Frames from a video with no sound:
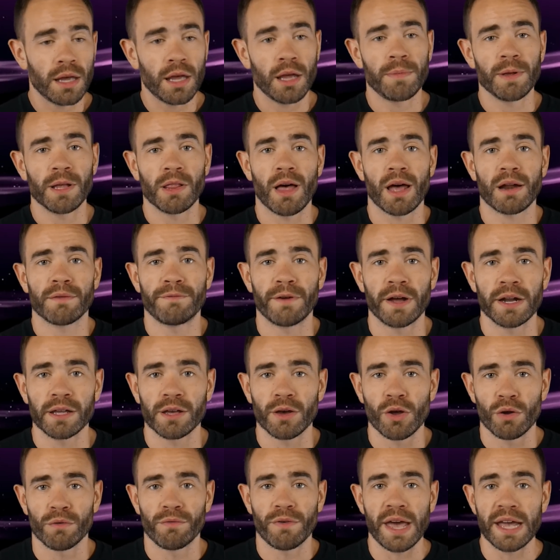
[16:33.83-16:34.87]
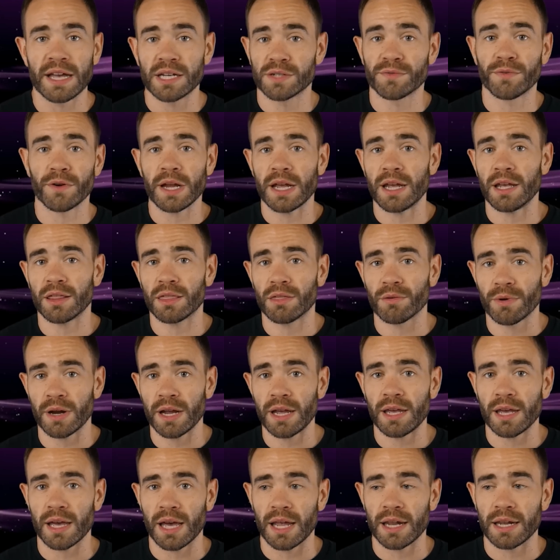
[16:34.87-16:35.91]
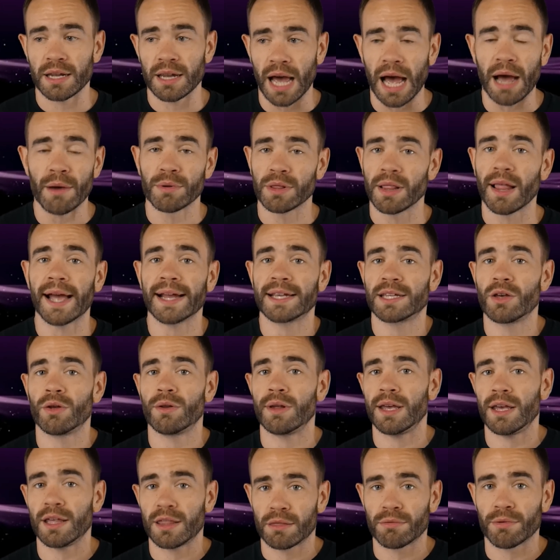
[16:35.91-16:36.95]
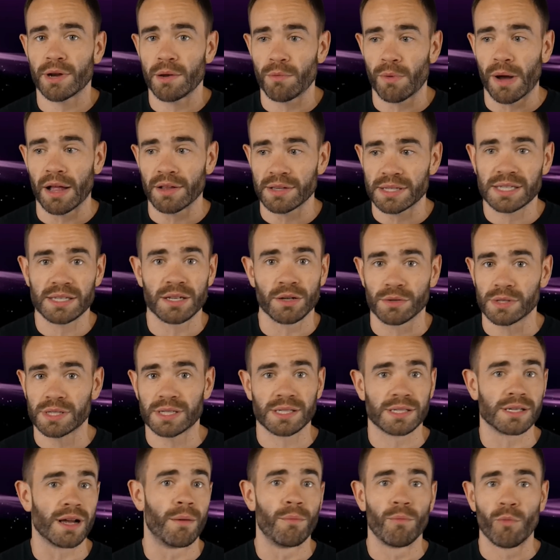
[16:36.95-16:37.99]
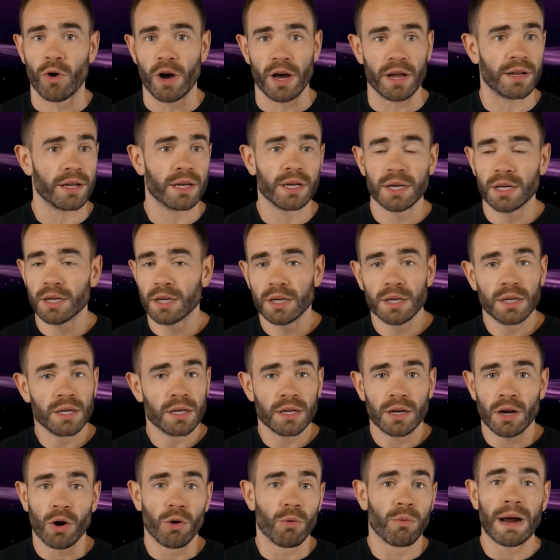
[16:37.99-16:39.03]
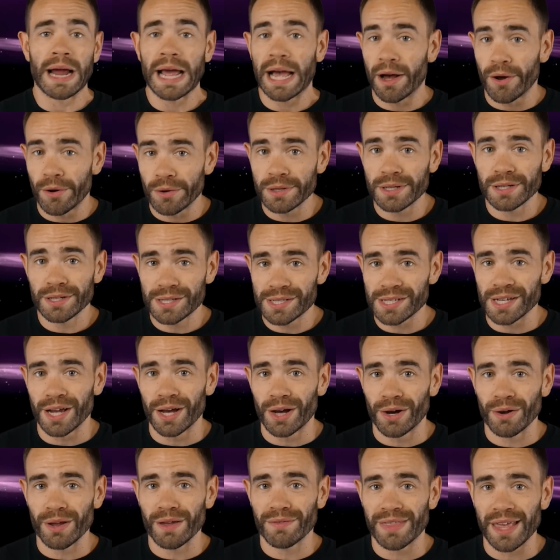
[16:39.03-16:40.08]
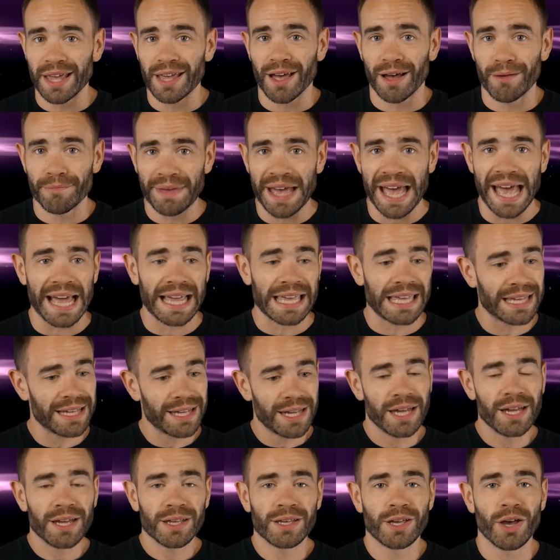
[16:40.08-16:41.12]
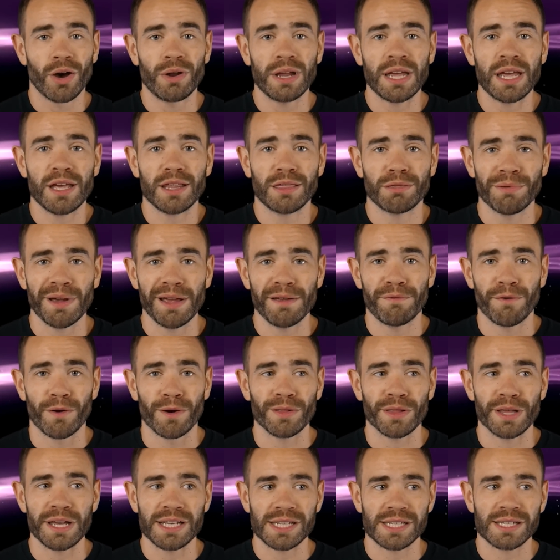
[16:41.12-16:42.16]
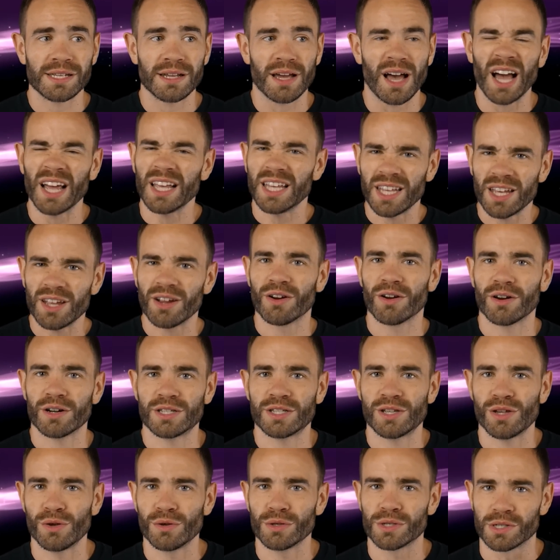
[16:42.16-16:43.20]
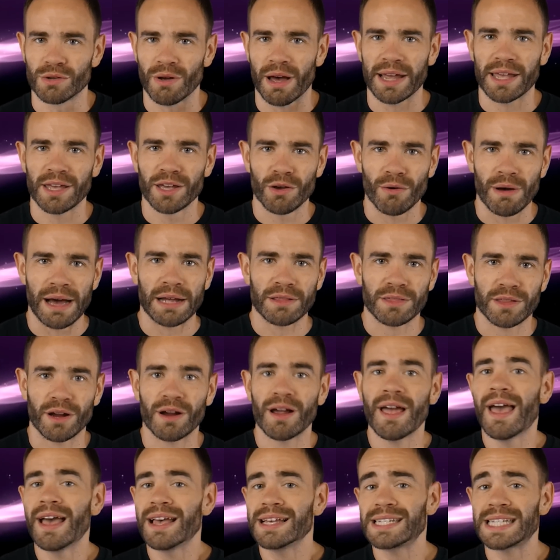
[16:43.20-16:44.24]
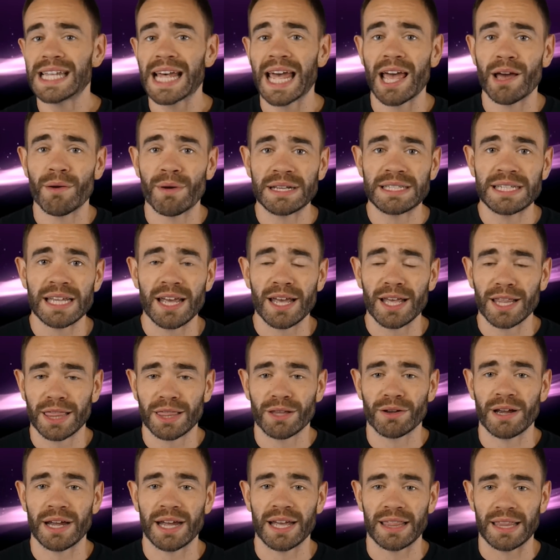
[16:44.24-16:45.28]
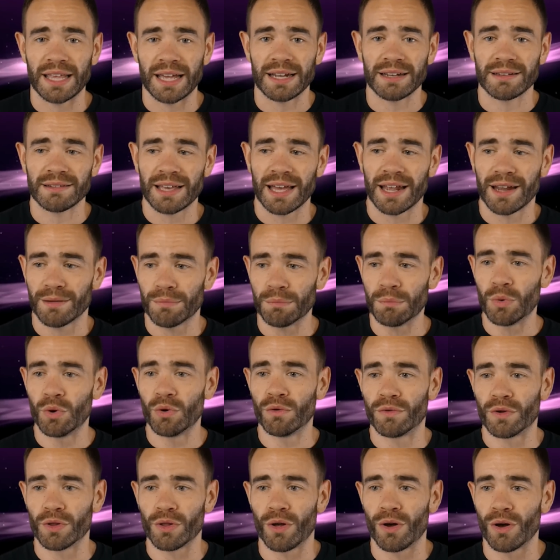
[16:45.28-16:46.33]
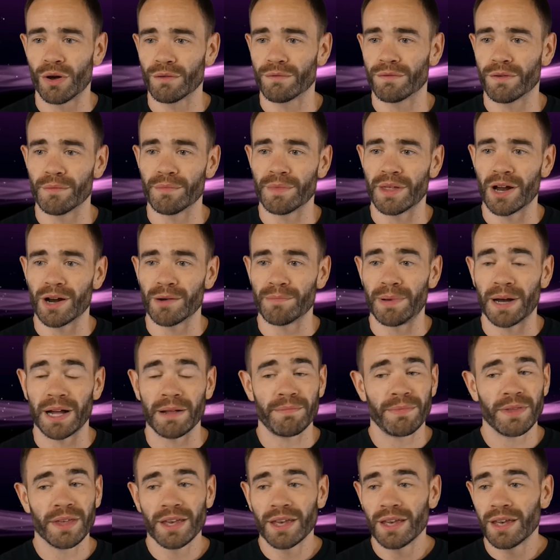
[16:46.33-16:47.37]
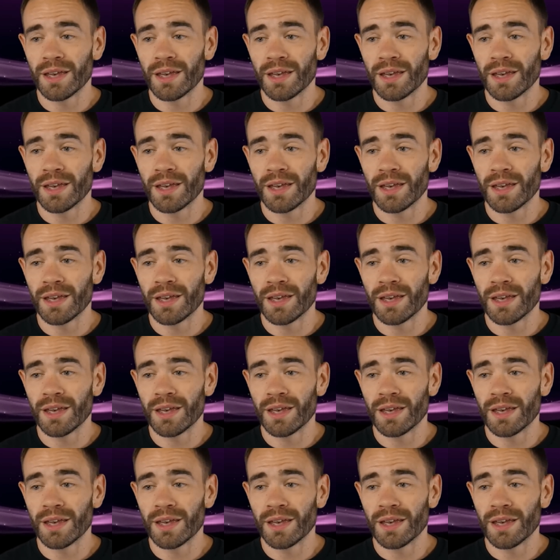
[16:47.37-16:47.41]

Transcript: it'd be a lot of fun to go to Vegas for E3, and I would like to go to E3 while it's still somewhat around. So if they come back, go to E3 for at least a year or two so I can go out there, say I went to E3, and then kind of move along from there. But